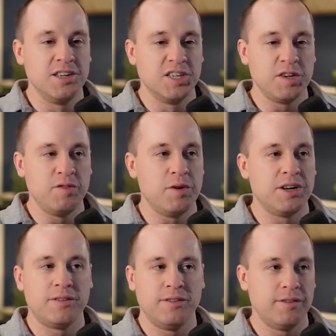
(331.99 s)
So if you want
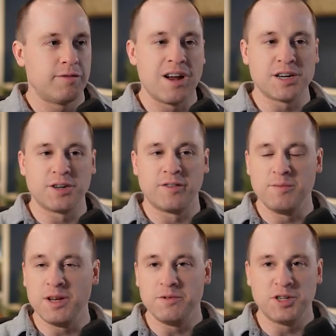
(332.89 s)
to fracture from
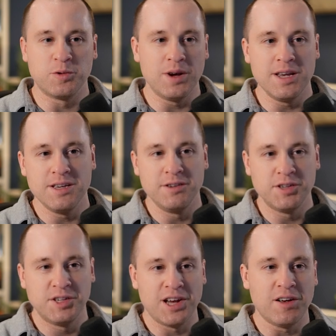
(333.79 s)
any which way, you
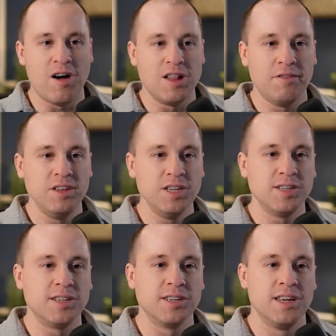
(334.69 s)
just check all of
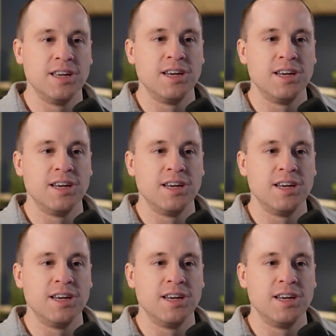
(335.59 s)
these.